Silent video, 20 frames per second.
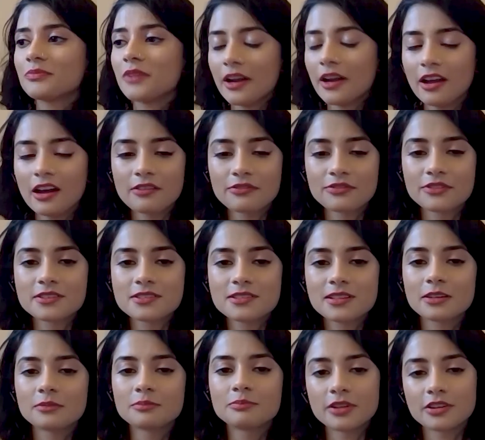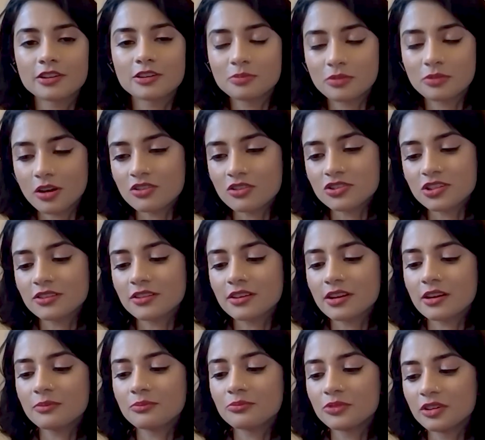I have this like bigger project that
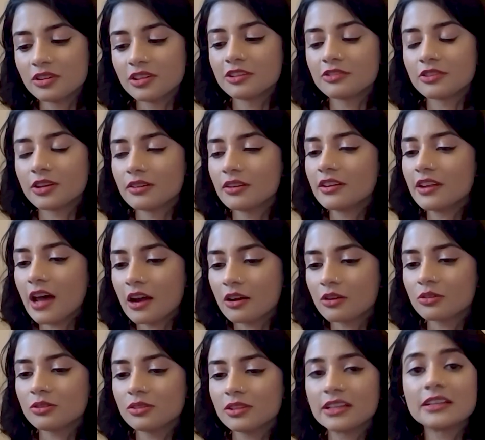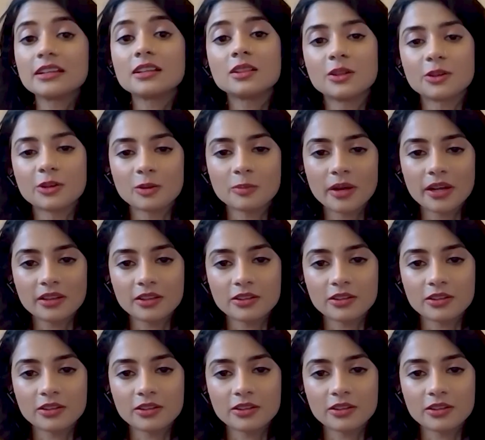I'm really trying to tackle like little by